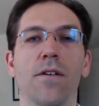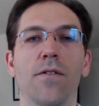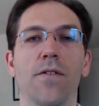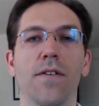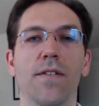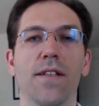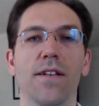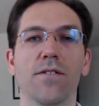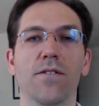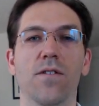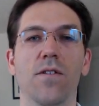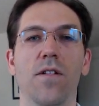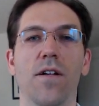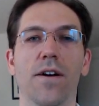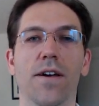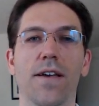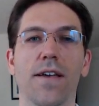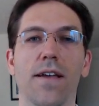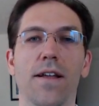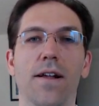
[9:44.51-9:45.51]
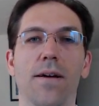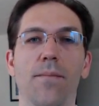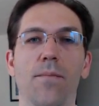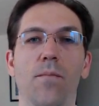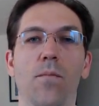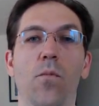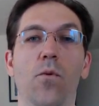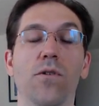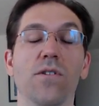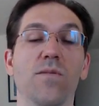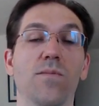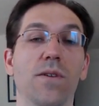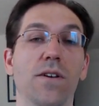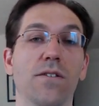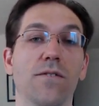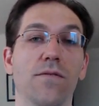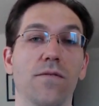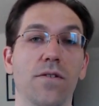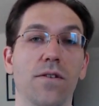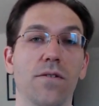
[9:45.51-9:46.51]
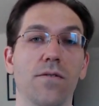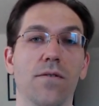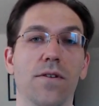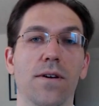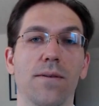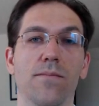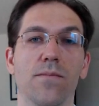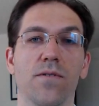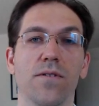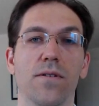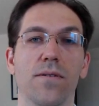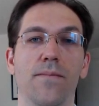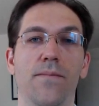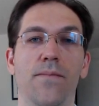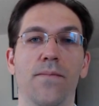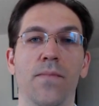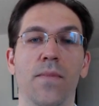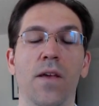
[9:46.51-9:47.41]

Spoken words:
thing that's clogging it up, more space for you comes in,